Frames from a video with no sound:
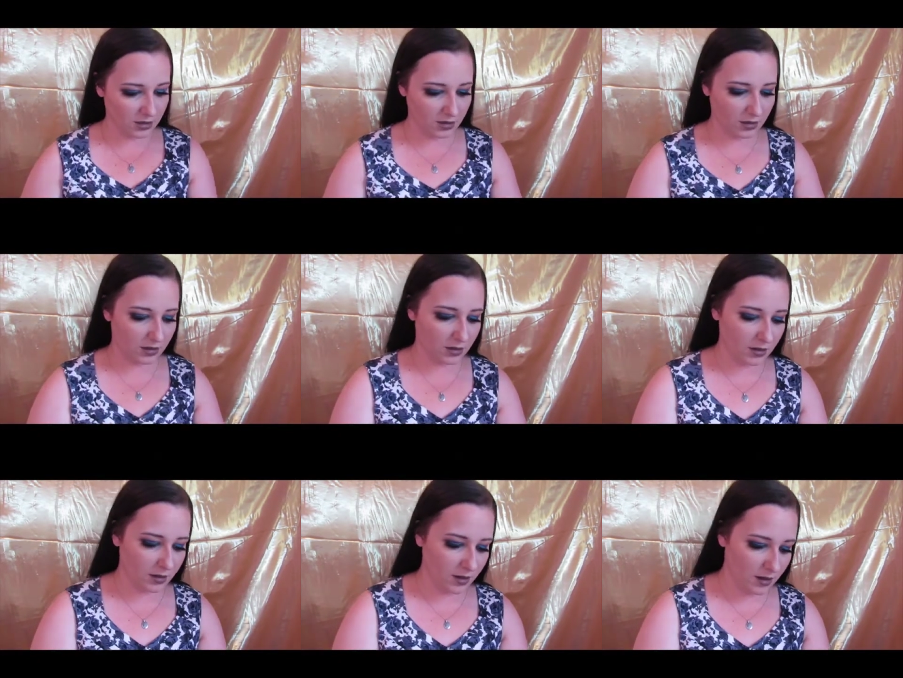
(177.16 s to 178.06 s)

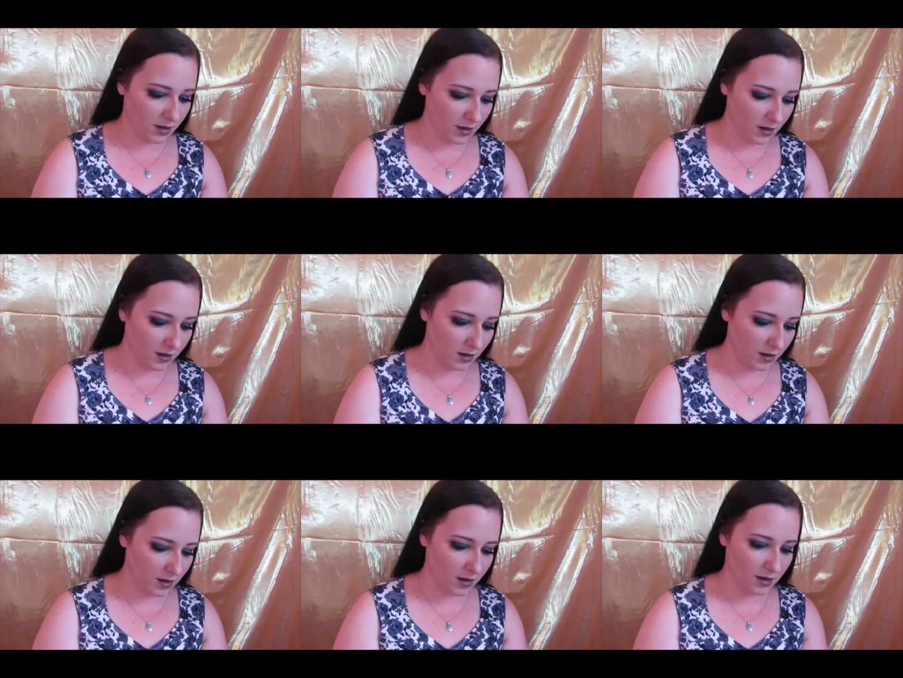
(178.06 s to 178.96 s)

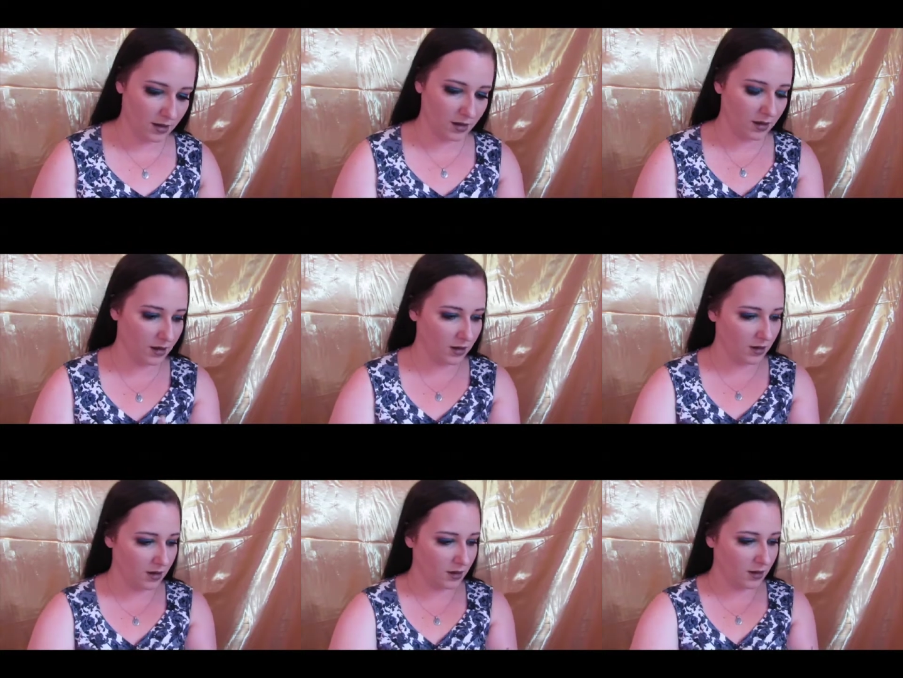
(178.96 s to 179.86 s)

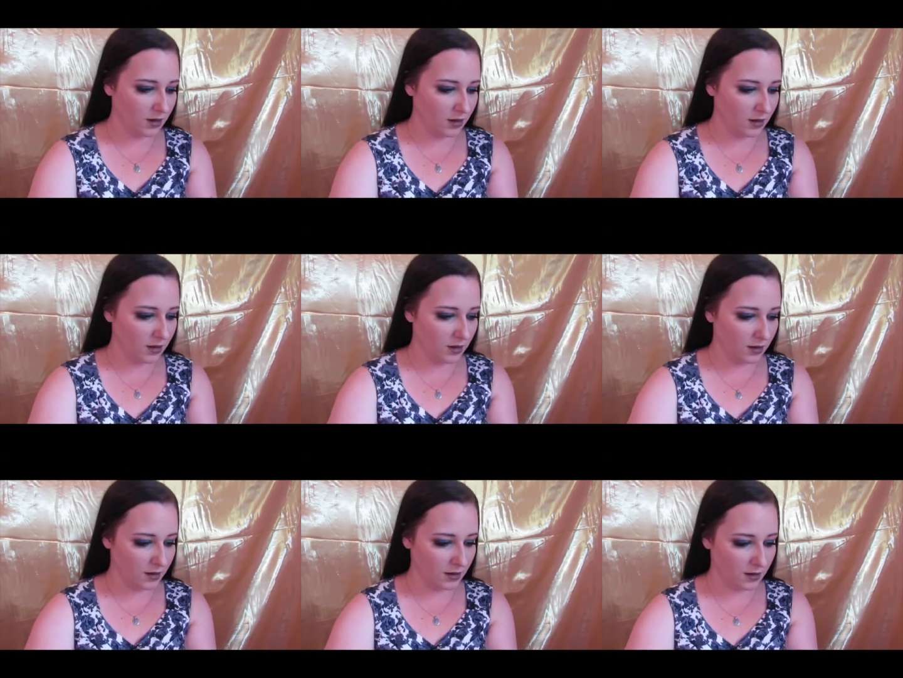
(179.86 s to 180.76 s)

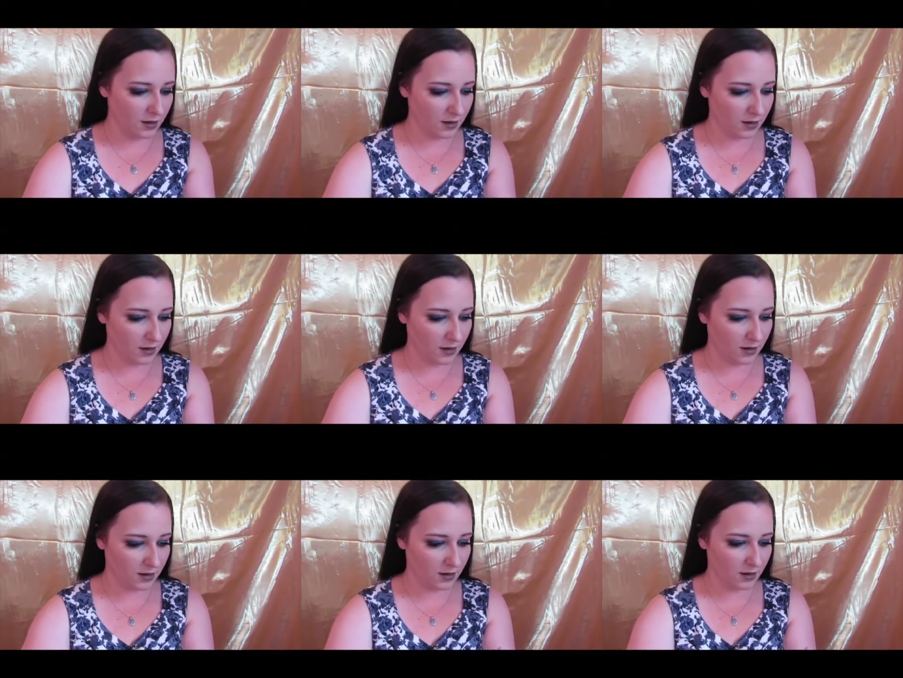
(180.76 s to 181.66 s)

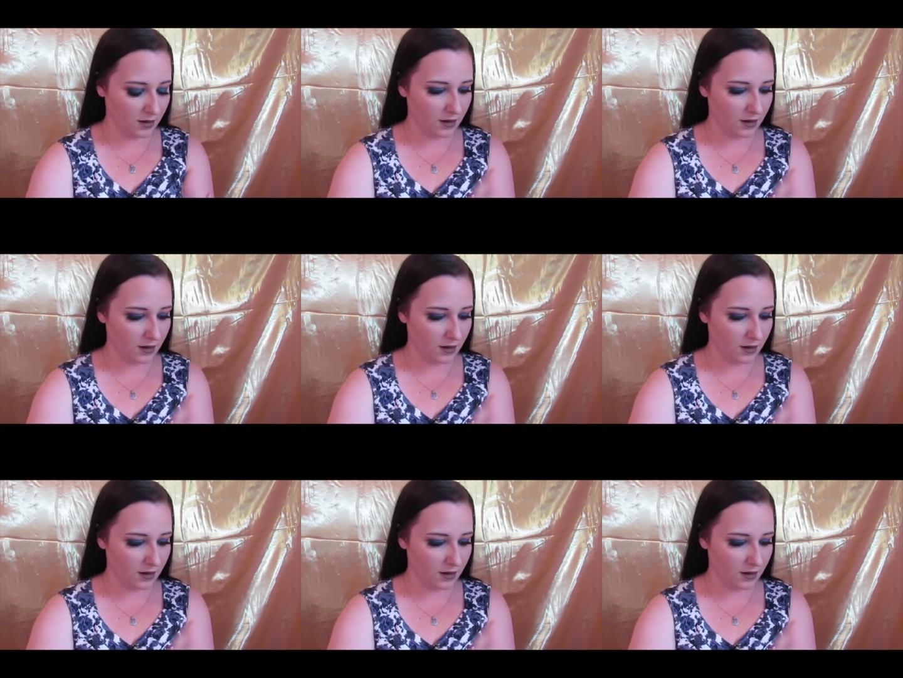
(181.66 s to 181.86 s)
Nothing is said.